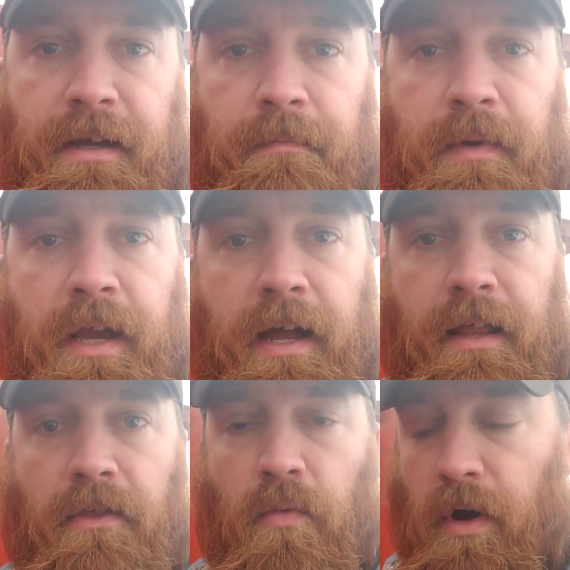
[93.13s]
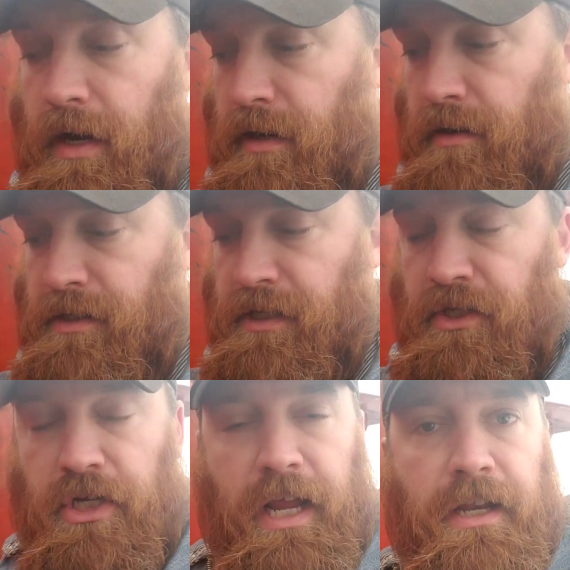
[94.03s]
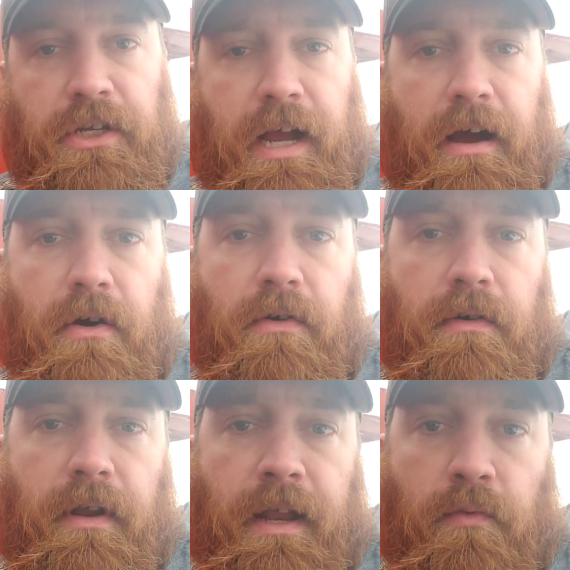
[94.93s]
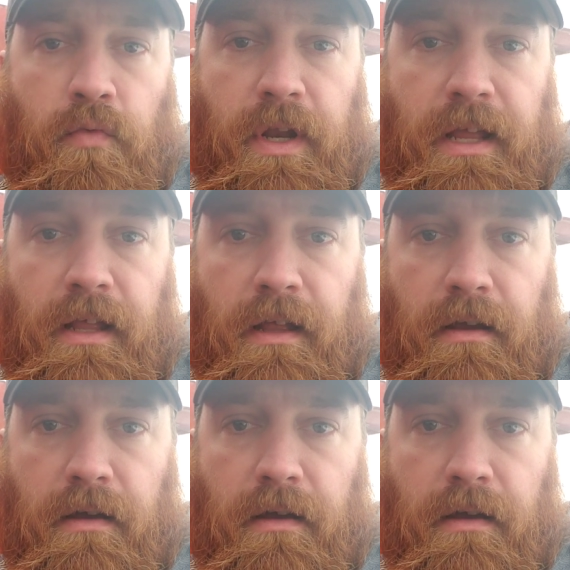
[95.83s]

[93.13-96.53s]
I'm cutting the wires to change out and redo